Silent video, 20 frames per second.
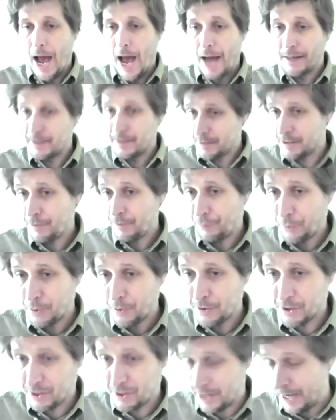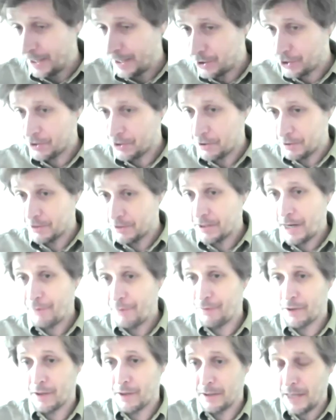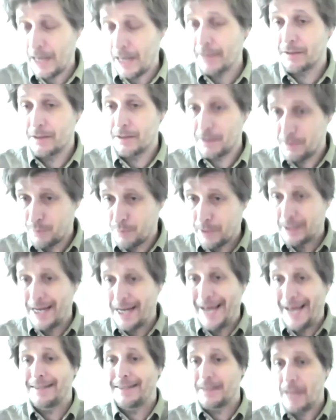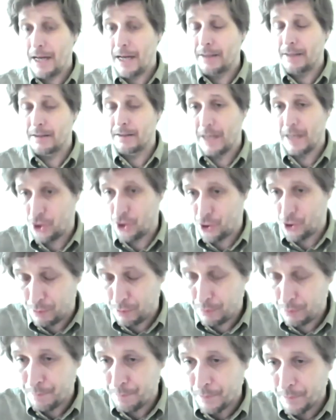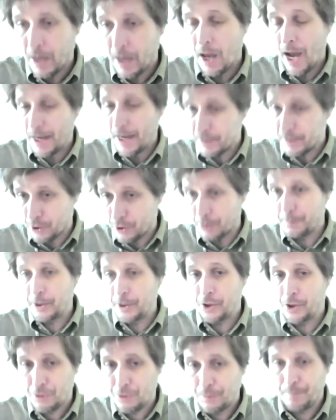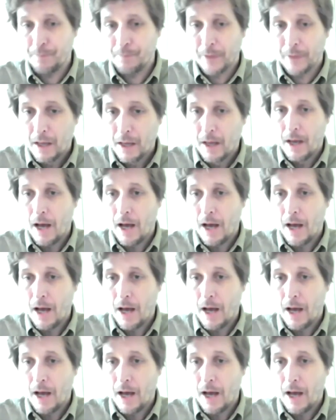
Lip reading: This is the first stage, so to say, for our analysis. We test that. Is that true? And it's going to be true.